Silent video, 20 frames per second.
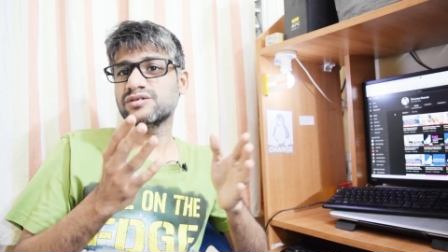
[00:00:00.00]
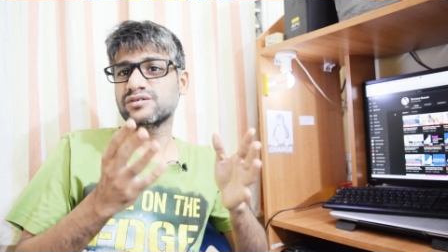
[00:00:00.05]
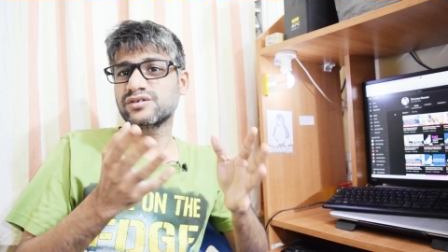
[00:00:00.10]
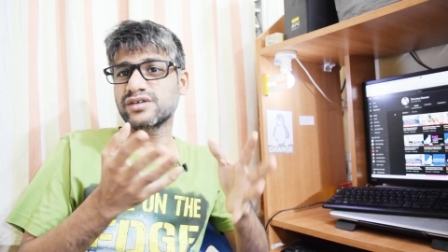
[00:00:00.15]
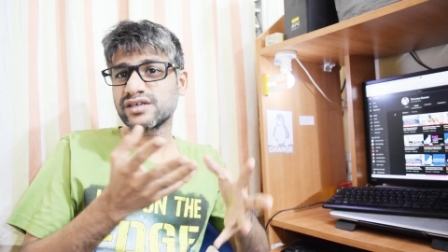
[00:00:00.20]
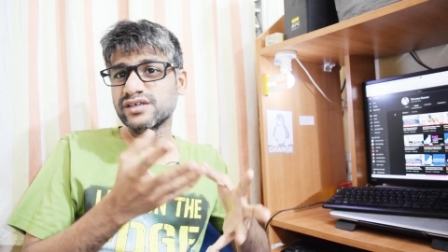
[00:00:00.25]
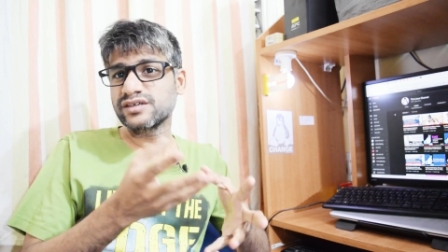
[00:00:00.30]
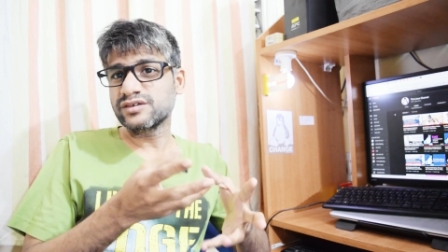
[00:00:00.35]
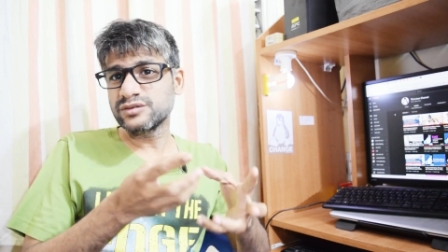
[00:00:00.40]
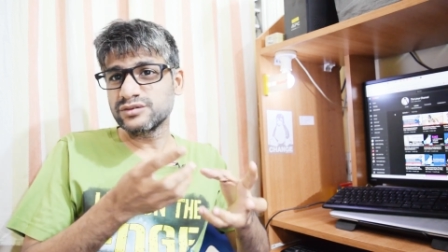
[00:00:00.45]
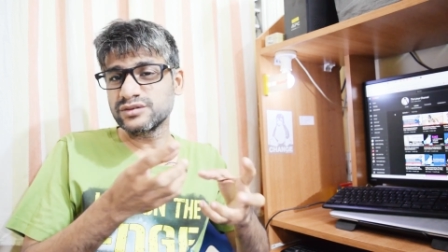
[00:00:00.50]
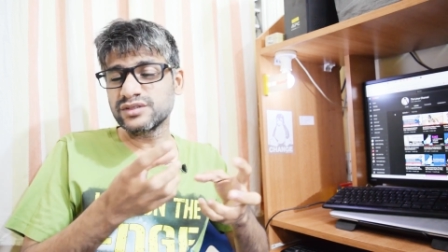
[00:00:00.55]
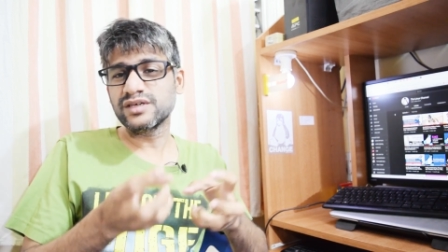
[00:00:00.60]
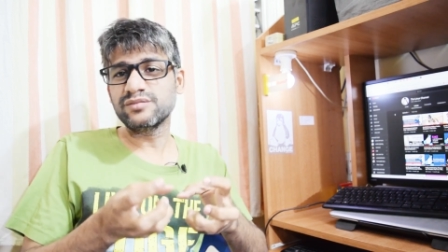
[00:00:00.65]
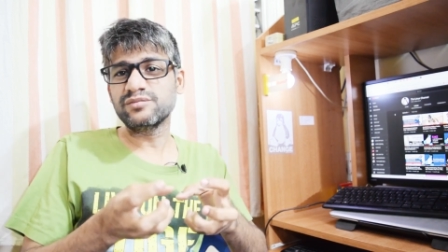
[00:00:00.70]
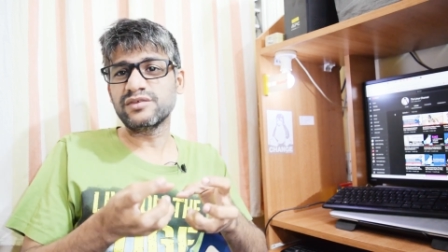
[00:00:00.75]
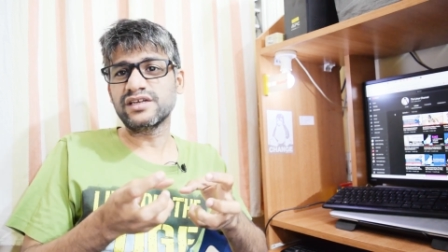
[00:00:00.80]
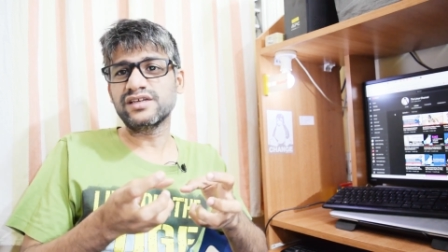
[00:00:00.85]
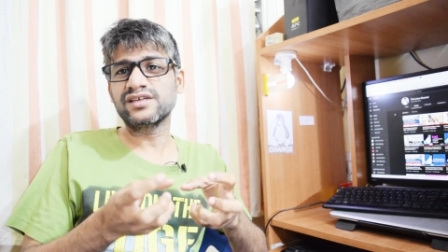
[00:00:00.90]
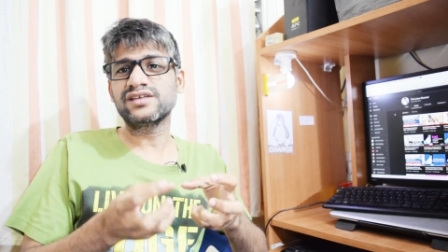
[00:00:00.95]
you can do
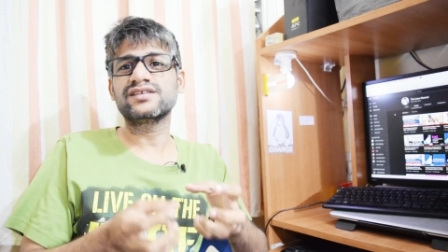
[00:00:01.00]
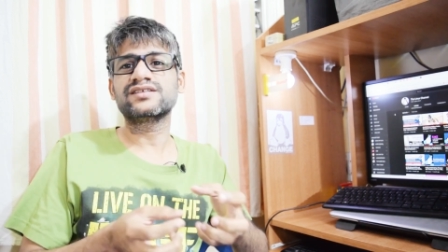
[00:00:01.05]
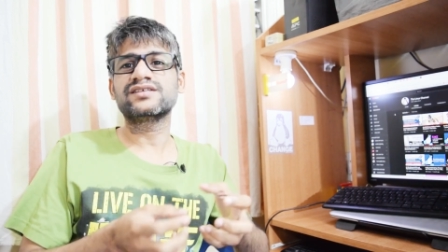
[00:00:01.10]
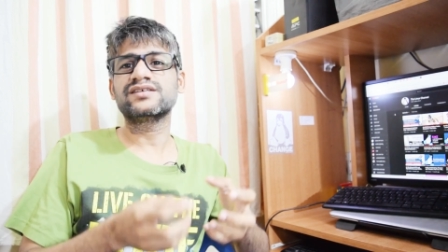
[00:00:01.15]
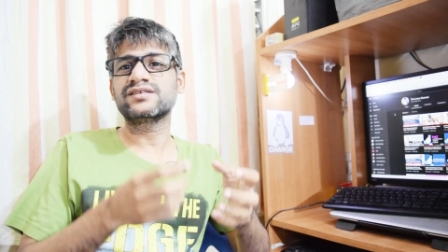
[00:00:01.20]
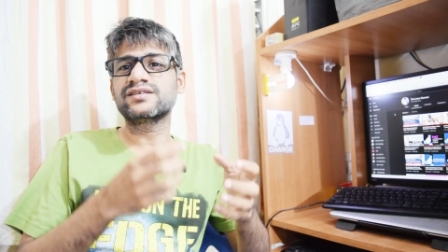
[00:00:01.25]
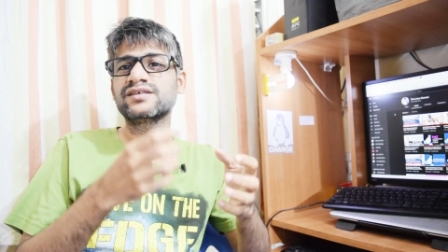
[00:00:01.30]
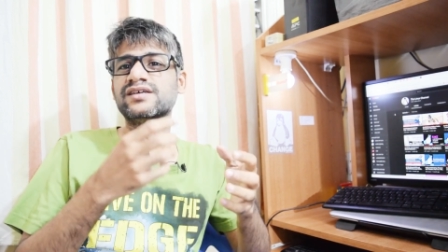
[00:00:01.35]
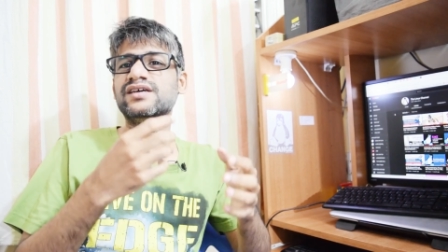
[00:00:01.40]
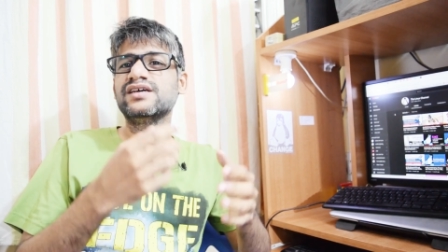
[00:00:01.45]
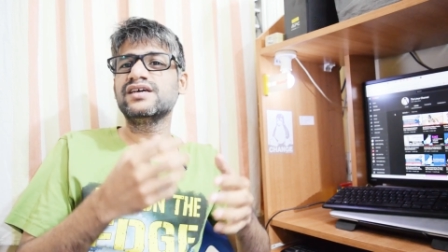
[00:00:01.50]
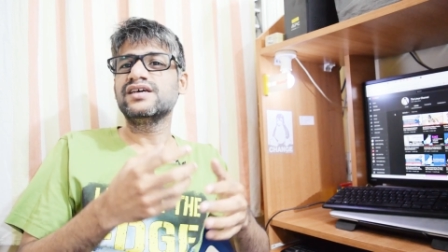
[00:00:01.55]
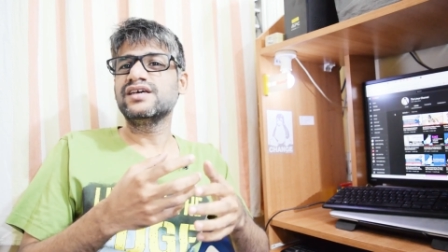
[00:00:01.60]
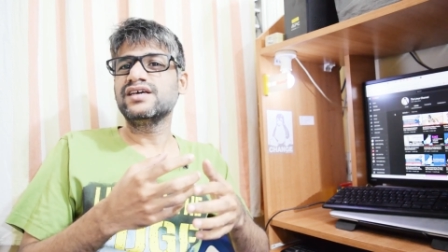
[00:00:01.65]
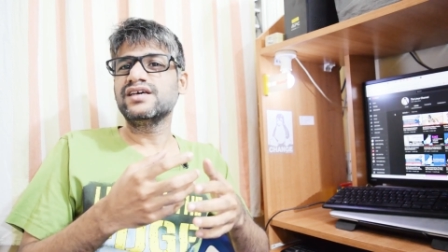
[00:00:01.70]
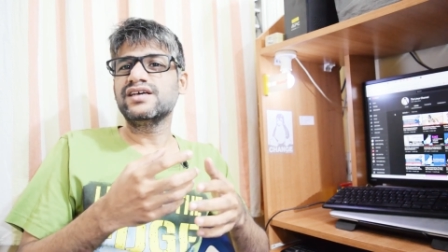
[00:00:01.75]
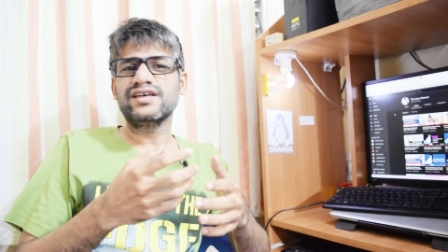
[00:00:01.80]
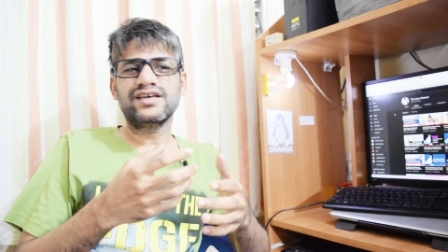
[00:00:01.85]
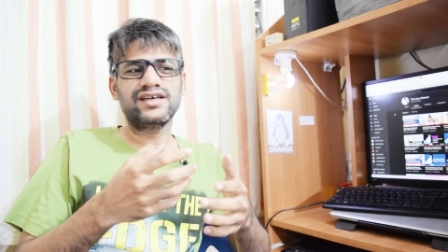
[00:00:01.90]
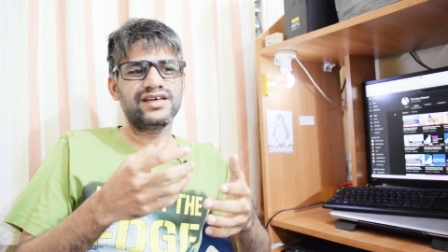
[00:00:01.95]
some analysis.
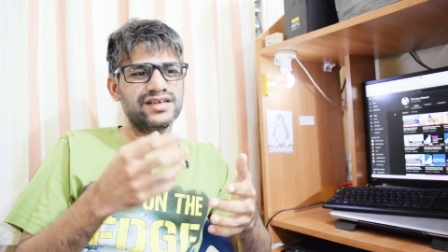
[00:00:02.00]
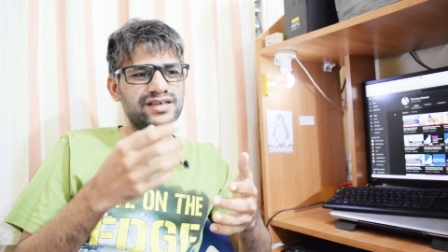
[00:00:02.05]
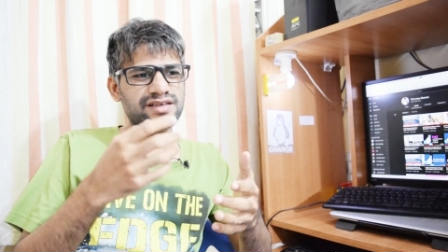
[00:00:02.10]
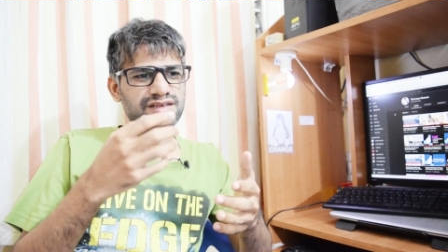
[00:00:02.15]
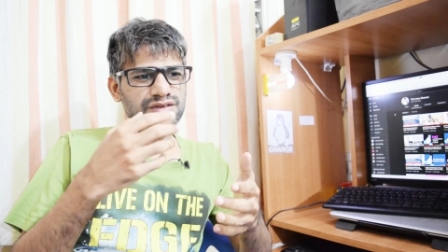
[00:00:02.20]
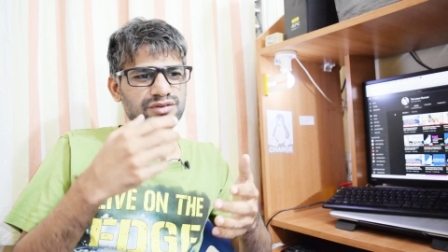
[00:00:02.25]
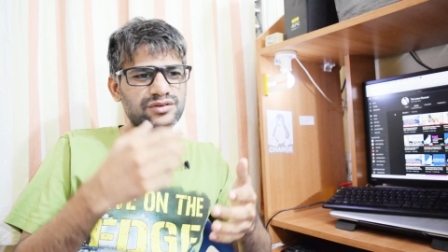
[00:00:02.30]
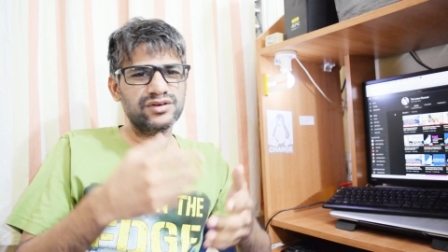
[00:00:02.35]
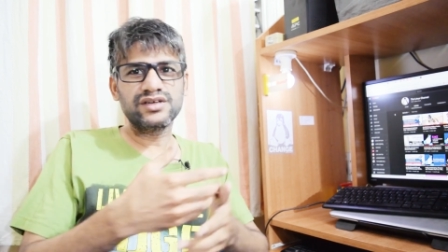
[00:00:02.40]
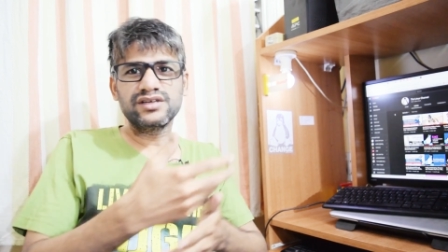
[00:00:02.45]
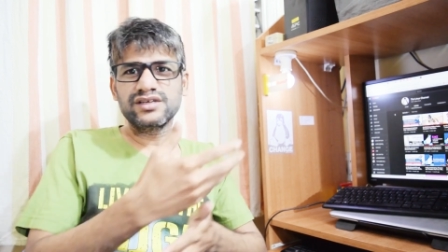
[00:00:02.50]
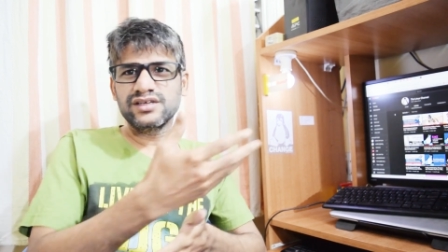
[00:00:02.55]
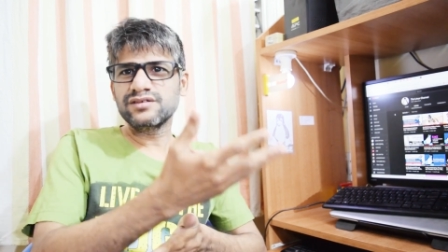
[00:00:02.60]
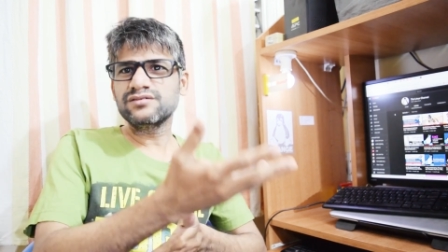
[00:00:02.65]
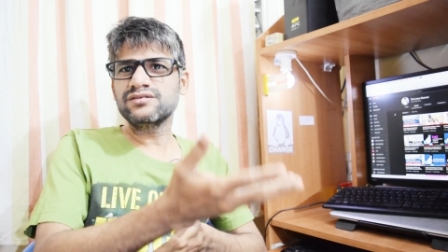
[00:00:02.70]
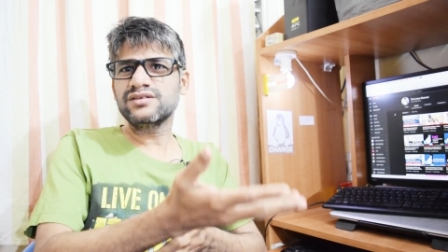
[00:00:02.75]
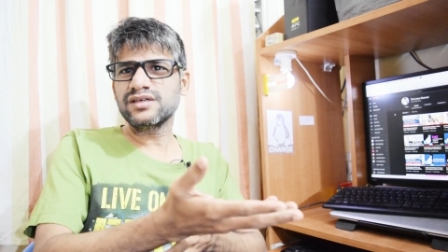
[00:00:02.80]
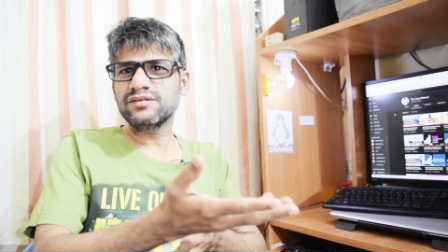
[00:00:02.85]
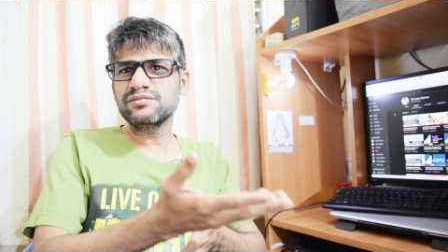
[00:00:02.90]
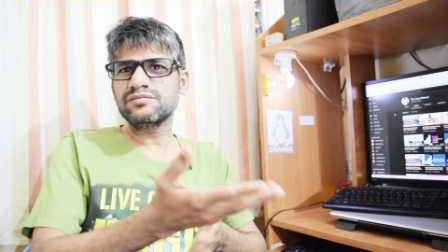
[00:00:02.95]
Uh, you can
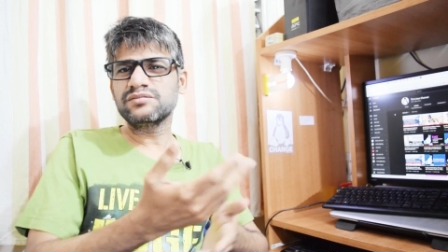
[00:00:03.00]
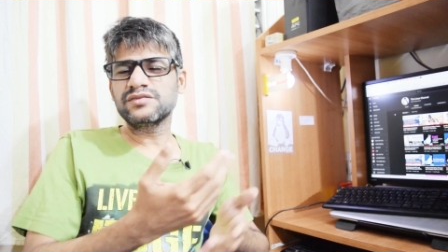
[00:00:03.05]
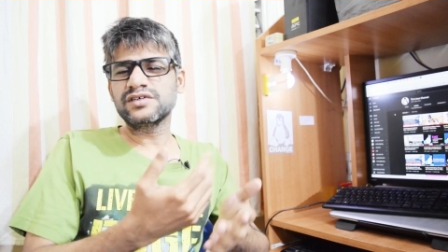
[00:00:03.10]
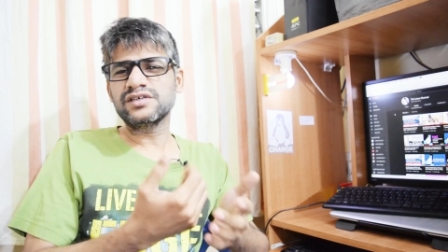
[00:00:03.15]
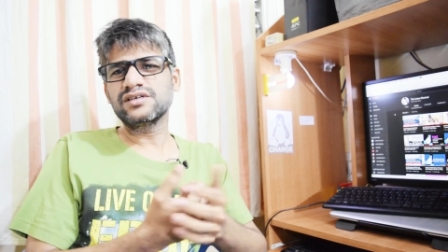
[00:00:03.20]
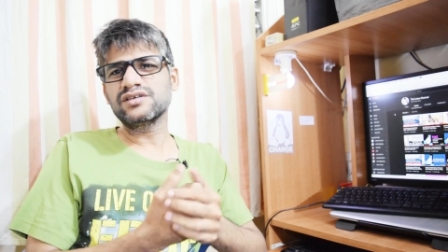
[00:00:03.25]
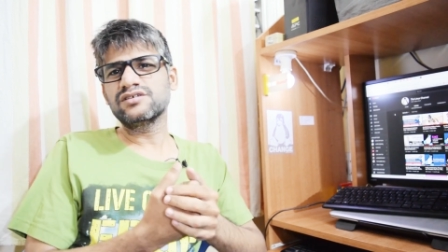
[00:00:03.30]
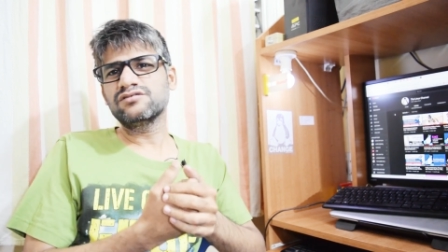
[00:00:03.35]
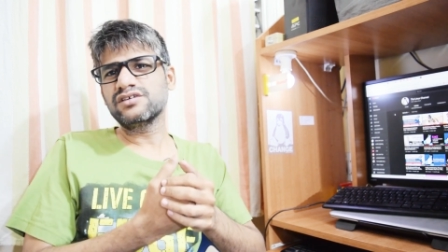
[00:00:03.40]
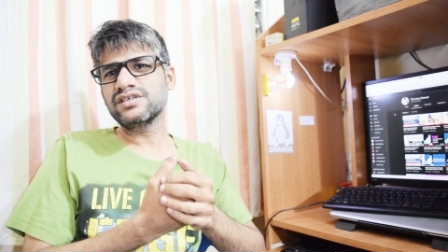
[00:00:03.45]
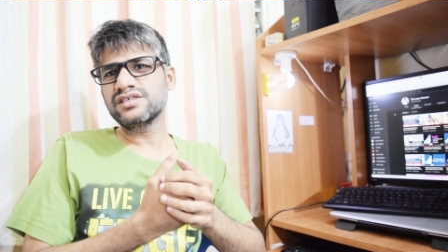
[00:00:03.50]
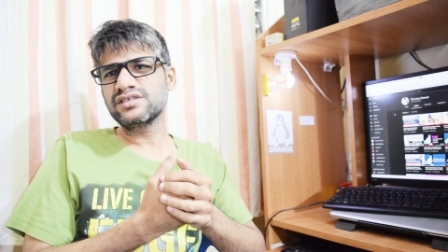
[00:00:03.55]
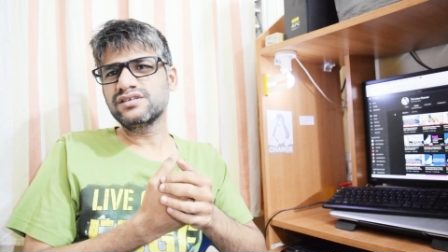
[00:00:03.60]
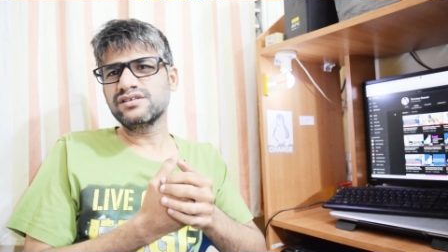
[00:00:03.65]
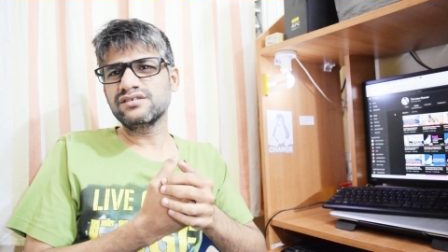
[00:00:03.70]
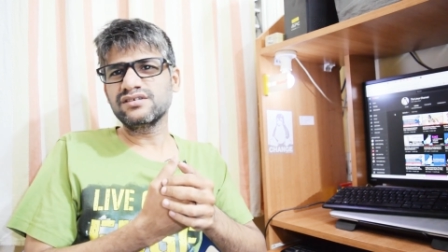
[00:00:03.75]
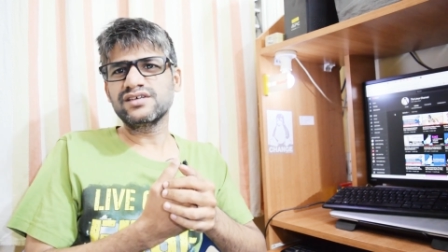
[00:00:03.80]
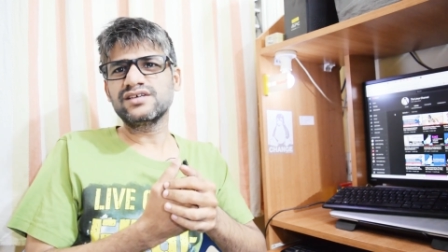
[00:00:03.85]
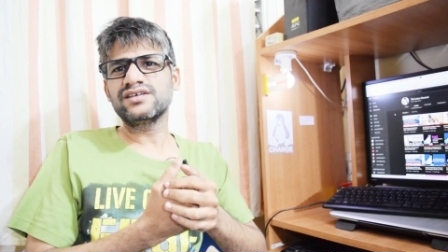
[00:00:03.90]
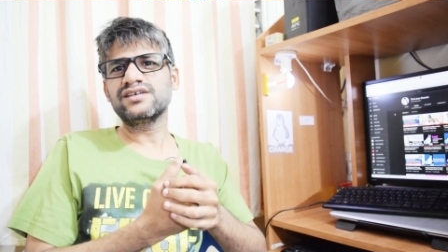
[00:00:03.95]
give some uh,
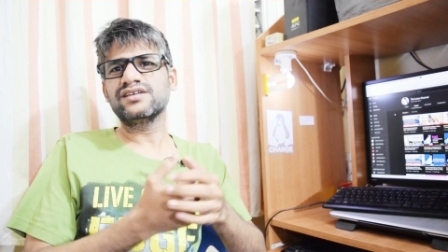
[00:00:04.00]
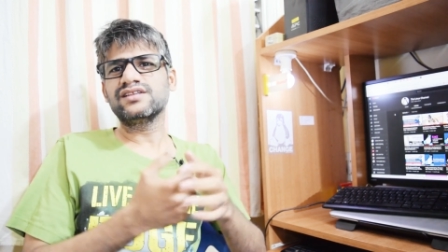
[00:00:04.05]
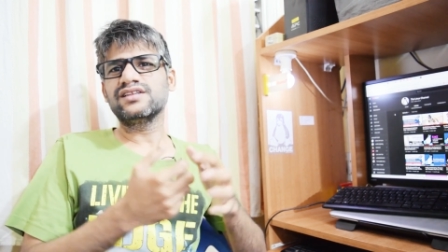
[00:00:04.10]
questionnaire.